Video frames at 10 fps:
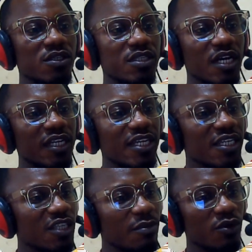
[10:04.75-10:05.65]
Now the
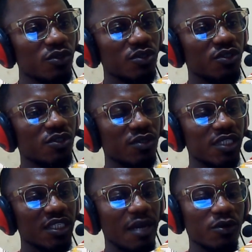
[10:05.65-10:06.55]
next I'm going to do
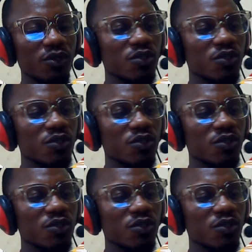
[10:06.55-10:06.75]
is I'm going